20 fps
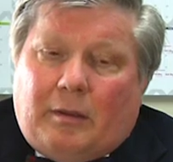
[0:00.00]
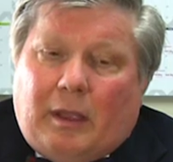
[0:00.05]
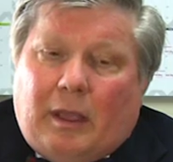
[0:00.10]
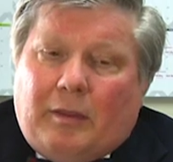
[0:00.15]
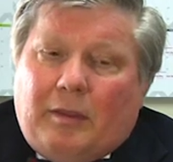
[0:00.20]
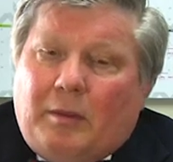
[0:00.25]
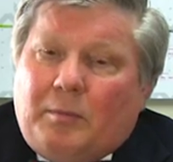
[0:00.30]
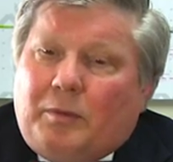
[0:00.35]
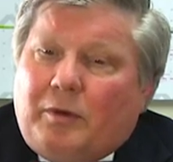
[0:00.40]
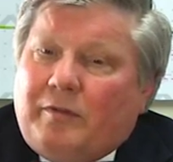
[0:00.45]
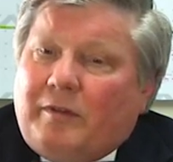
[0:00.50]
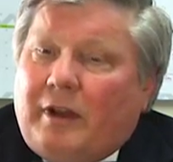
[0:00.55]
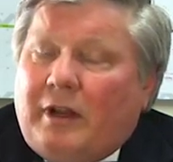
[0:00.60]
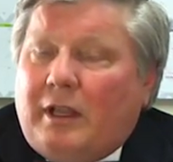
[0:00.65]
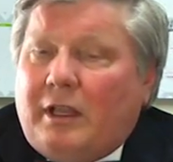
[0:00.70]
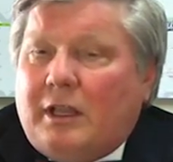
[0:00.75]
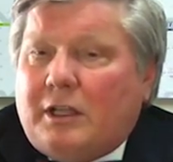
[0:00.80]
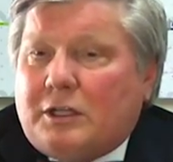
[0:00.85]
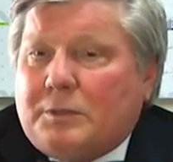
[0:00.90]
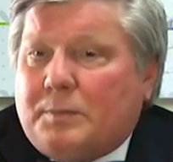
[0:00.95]
then
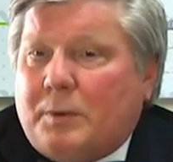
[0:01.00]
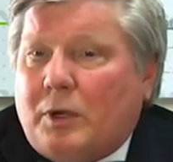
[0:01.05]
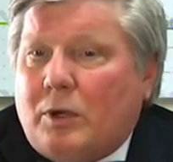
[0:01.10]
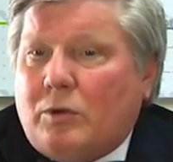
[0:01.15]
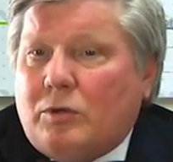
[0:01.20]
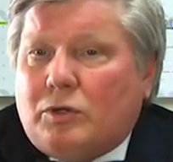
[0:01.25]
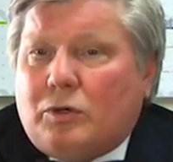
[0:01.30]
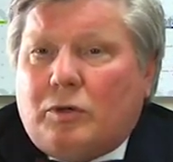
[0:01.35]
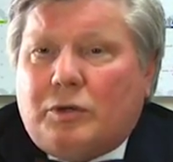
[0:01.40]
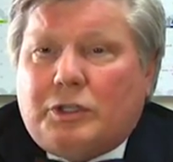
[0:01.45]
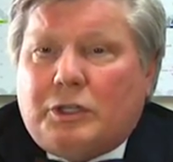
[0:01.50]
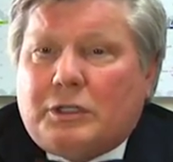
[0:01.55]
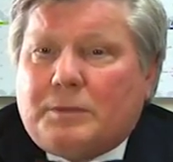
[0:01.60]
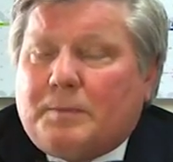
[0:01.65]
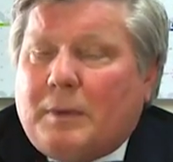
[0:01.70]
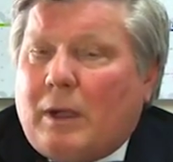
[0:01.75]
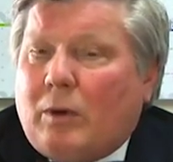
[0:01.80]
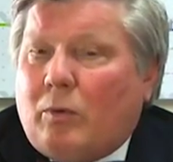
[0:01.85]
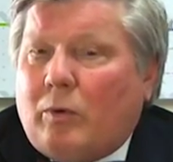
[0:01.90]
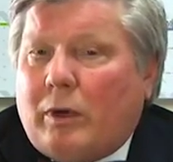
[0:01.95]
preventing exposure
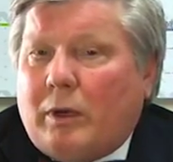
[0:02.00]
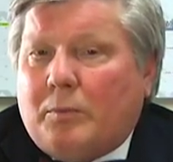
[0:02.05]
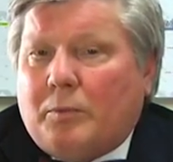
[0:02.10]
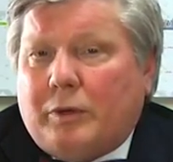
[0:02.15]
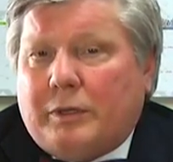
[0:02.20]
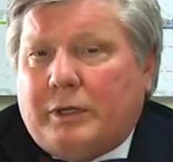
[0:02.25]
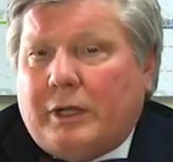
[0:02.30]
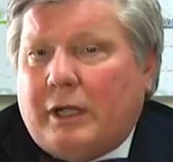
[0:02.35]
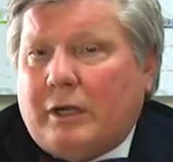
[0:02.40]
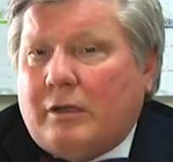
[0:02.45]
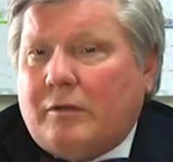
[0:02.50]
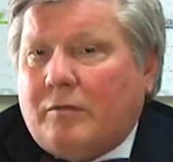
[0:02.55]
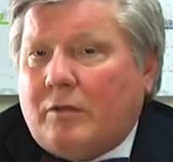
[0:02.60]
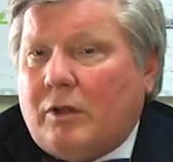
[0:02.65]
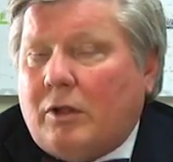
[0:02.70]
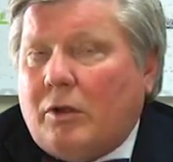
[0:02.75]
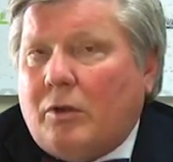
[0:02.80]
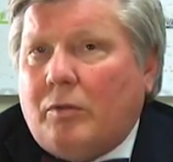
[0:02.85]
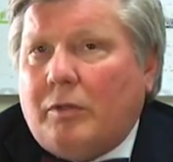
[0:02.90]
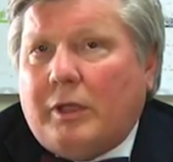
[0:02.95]
just by wearing protective
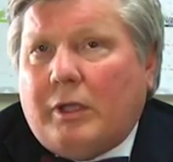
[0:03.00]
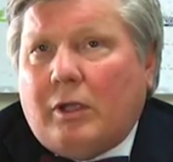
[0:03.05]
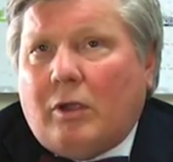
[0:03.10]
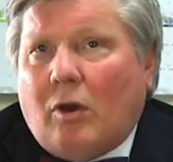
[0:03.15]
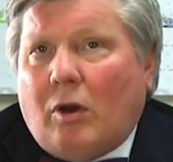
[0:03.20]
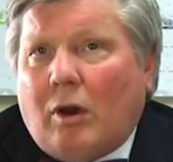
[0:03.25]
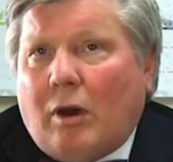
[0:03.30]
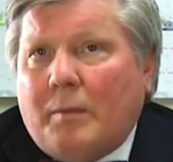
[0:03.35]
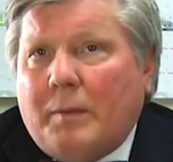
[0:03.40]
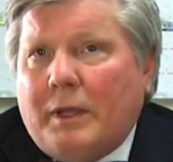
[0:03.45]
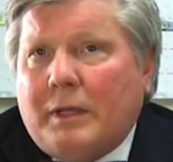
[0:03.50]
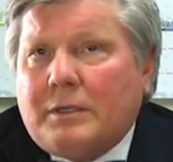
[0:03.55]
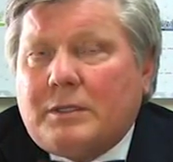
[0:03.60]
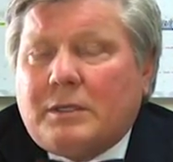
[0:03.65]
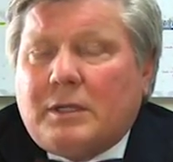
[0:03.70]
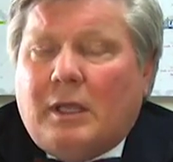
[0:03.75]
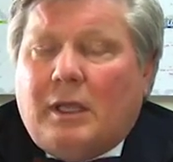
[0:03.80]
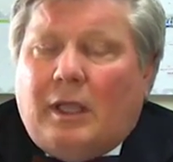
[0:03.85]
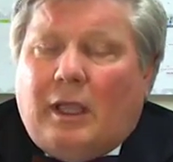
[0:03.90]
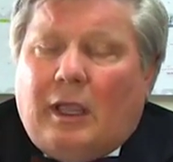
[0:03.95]
clothing
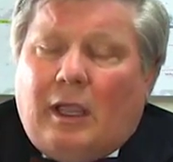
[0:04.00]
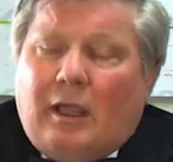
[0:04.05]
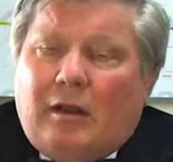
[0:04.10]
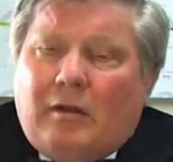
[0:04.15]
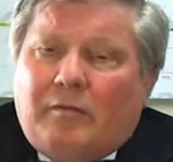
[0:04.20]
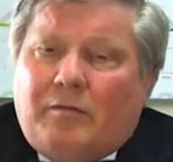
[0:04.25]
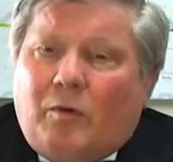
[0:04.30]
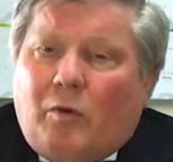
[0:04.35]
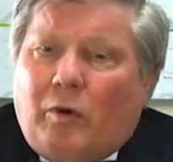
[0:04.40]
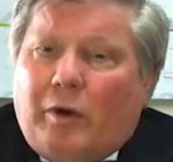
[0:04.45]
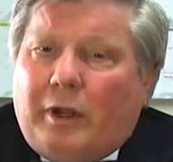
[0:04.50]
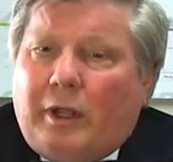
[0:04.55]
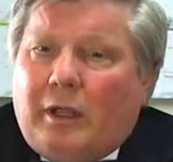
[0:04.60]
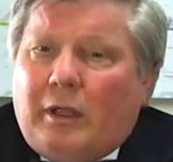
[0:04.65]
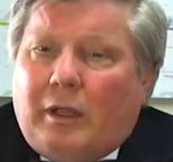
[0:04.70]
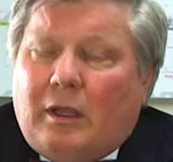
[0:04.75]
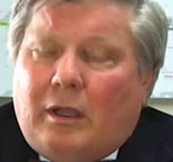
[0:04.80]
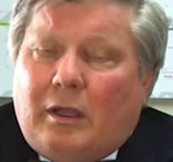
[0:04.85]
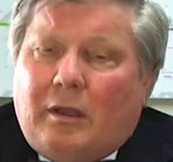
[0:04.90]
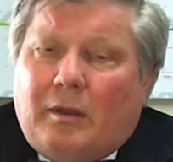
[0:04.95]
garments and
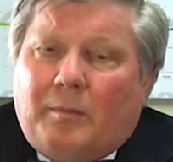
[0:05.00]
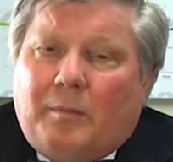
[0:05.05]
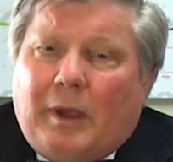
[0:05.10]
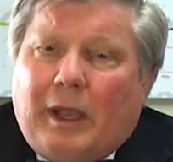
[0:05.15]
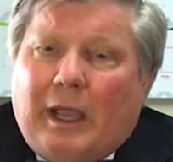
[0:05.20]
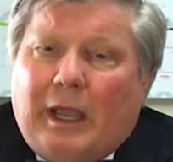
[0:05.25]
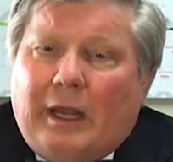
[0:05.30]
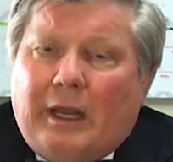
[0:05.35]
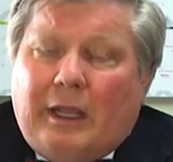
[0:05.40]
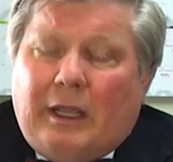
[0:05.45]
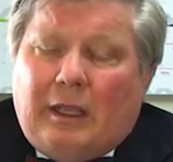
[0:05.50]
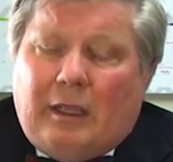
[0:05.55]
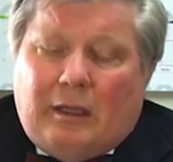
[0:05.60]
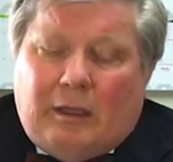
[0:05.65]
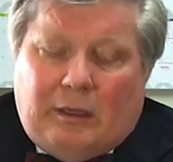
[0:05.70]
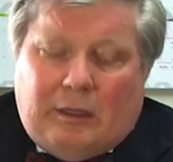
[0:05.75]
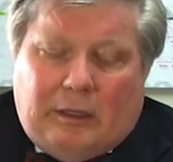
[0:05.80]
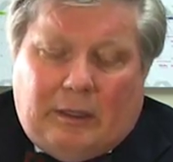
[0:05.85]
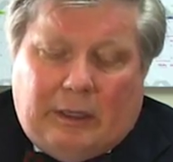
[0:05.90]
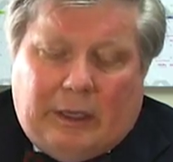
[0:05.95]
avoiding biting
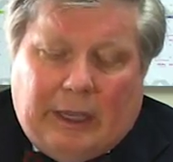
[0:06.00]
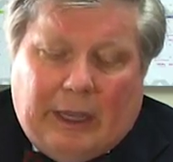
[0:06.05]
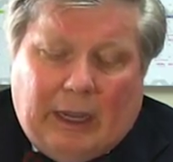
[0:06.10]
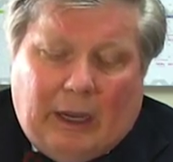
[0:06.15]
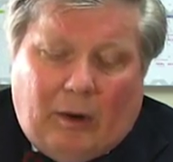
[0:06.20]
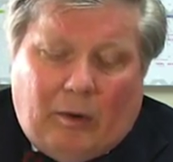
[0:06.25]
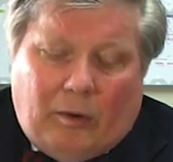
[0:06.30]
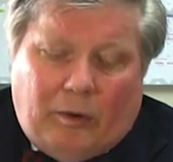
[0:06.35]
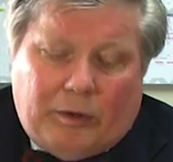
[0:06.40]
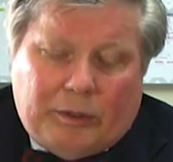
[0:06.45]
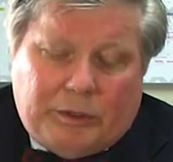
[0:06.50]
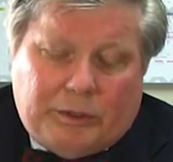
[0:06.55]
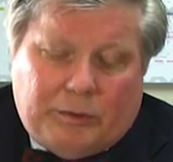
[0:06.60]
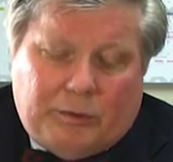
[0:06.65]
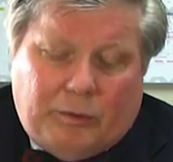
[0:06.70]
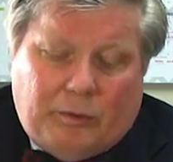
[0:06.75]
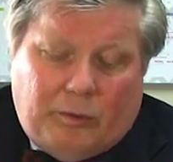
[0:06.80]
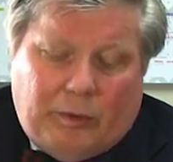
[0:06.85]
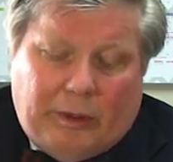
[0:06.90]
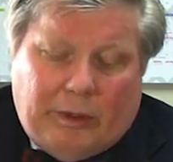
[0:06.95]
hours
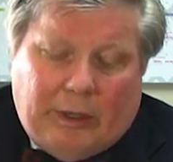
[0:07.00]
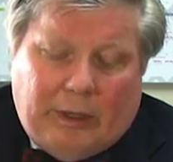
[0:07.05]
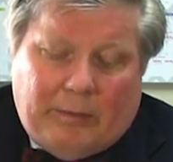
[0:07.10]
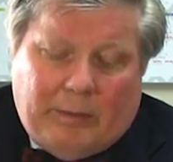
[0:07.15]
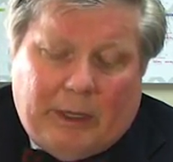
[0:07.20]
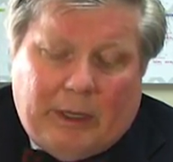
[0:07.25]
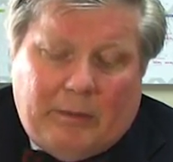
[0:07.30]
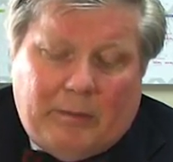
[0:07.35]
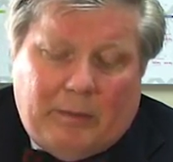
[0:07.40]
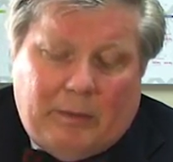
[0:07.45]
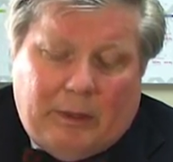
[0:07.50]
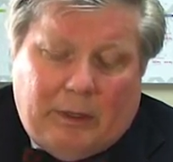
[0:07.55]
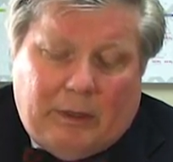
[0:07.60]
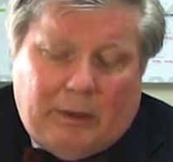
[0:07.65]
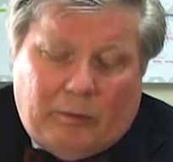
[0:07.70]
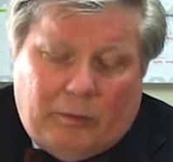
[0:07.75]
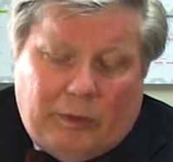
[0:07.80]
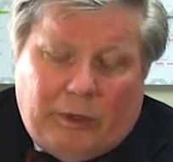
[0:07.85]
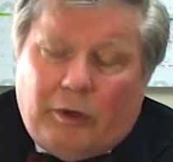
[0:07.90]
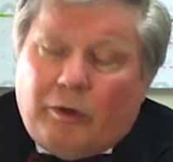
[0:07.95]
when
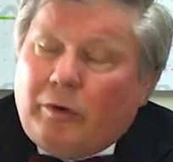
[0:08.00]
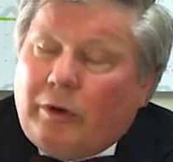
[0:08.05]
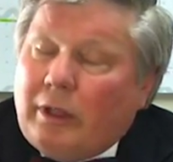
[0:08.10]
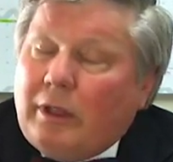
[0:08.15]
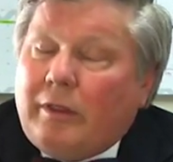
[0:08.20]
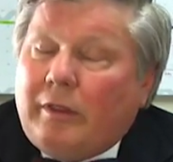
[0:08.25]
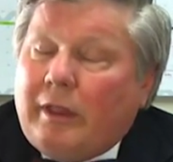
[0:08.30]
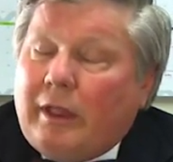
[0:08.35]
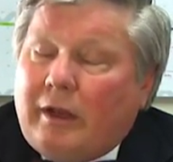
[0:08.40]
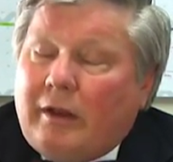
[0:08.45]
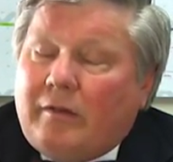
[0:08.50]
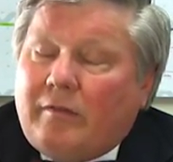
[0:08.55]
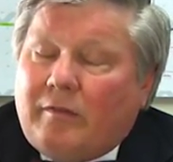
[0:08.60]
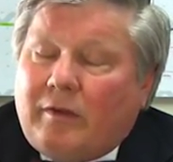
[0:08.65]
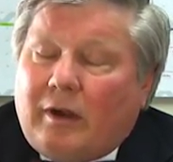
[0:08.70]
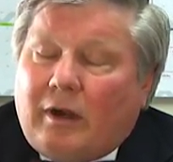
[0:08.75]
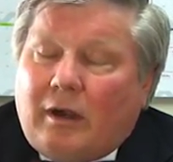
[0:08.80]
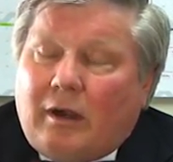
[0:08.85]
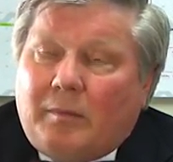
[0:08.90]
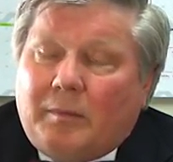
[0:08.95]
you're in that
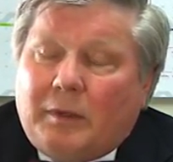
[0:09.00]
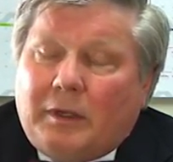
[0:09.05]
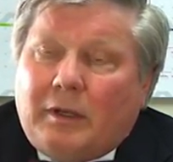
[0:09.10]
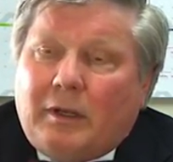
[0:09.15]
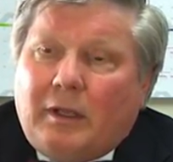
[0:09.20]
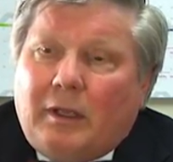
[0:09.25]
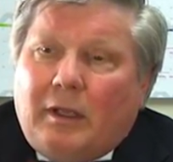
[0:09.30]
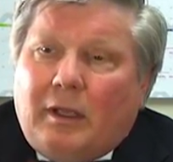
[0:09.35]
environment.